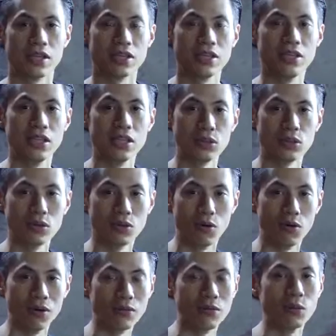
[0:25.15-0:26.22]
that you need to
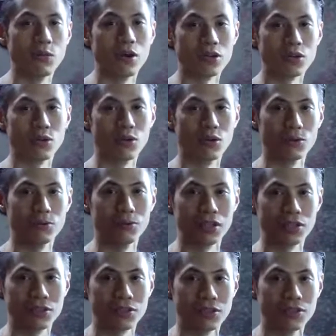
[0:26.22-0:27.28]
know if you want to learn
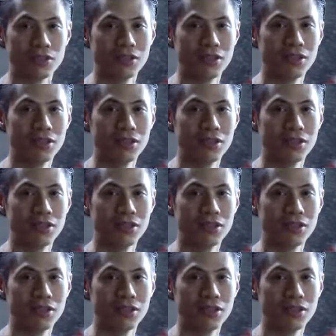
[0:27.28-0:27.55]
Wing Chun.